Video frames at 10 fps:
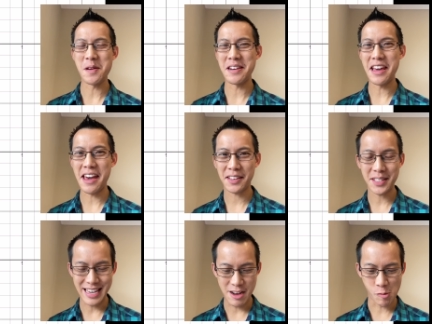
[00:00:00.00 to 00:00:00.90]
and x
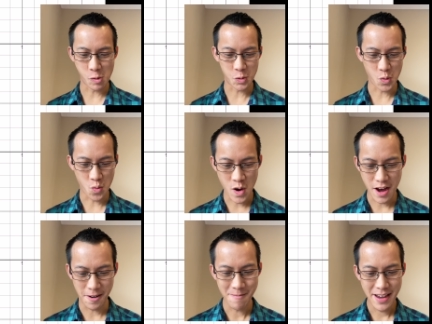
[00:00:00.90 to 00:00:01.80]
equals
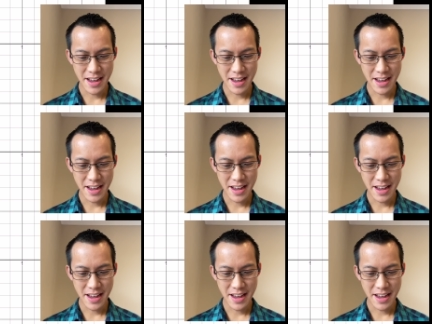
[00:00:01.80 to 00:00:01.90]
1.